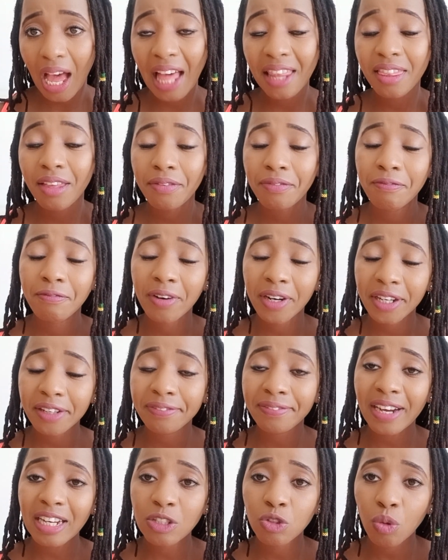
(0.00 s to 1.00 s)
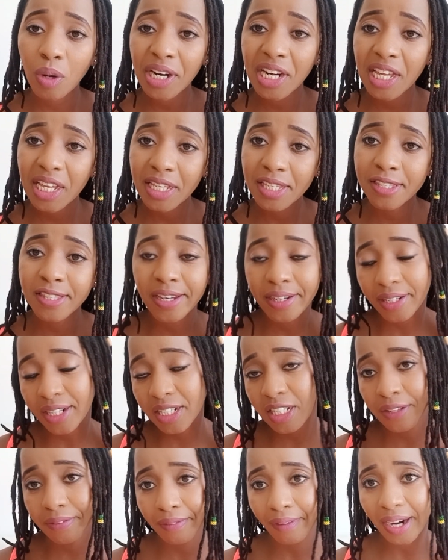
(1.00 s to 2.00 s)
and the very first one is
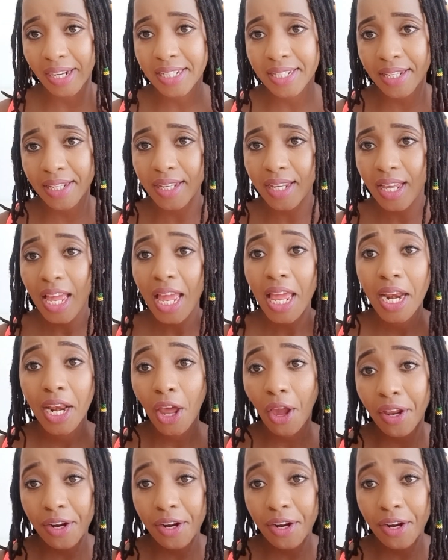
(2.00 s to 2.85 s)
creative writing. Now, in